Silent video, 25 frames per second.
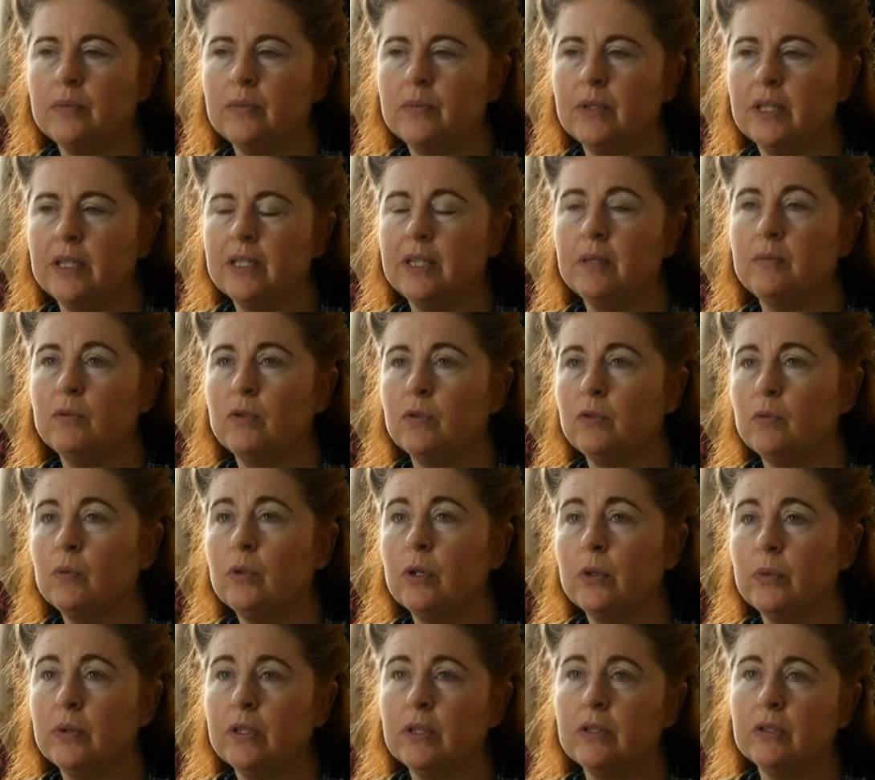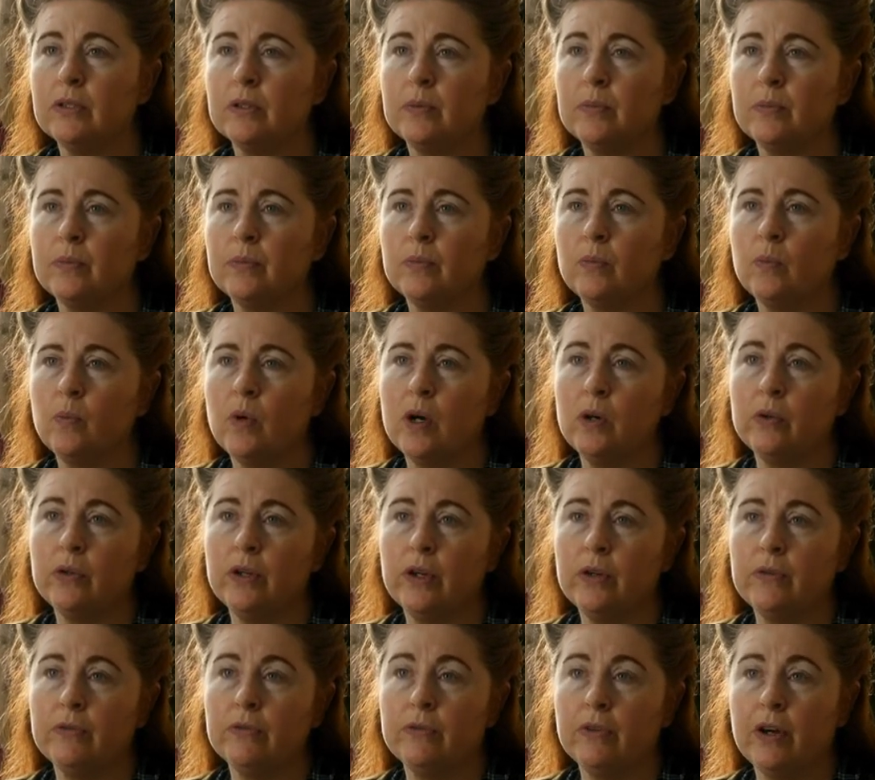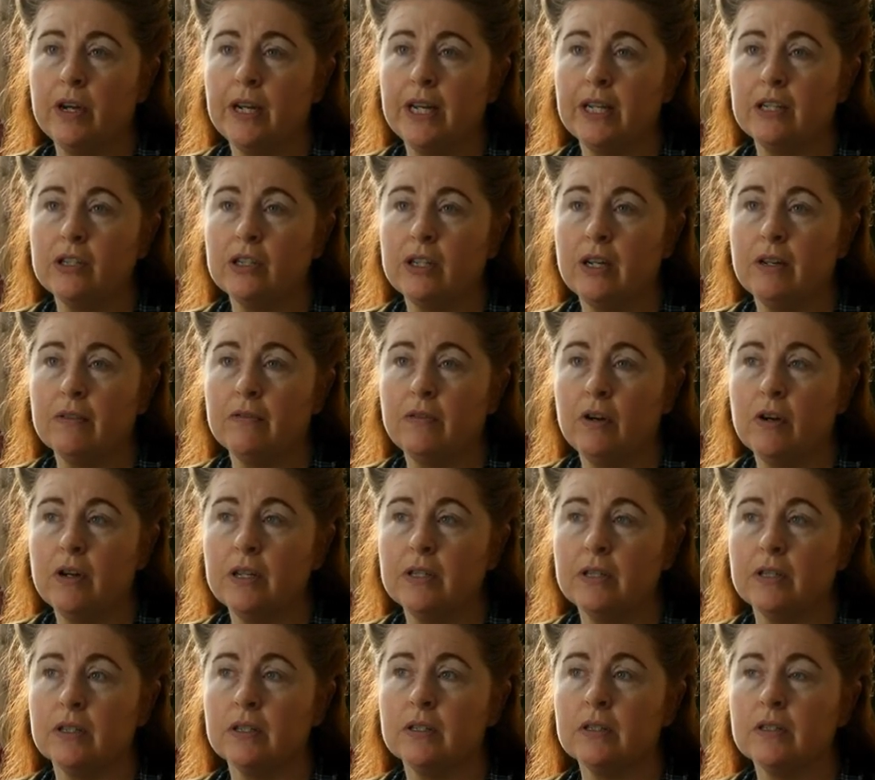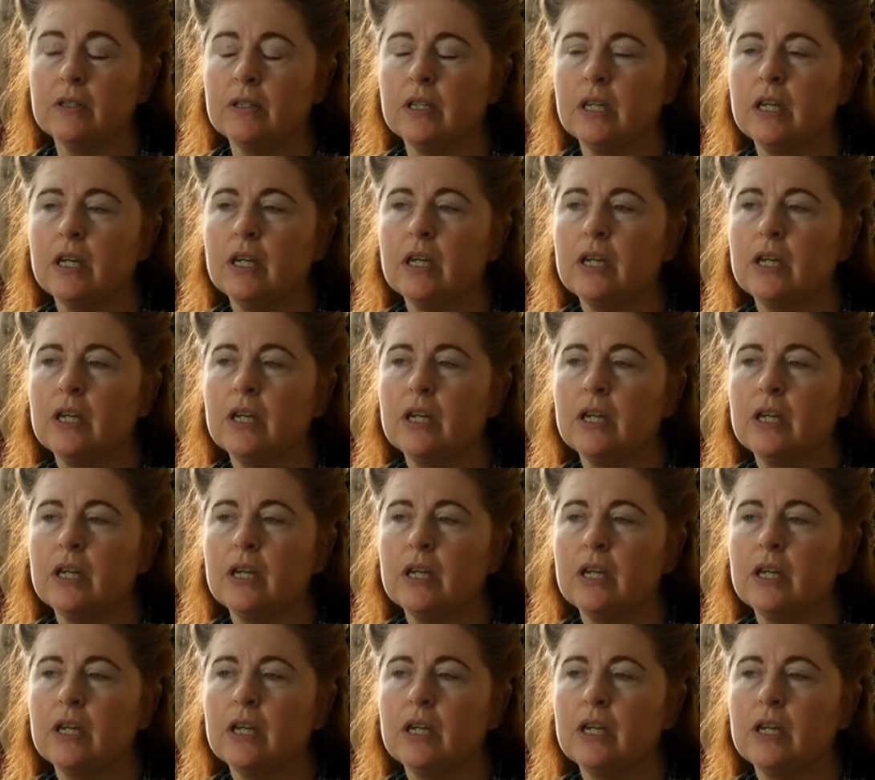they seem to have worked with some well-known financial advisors.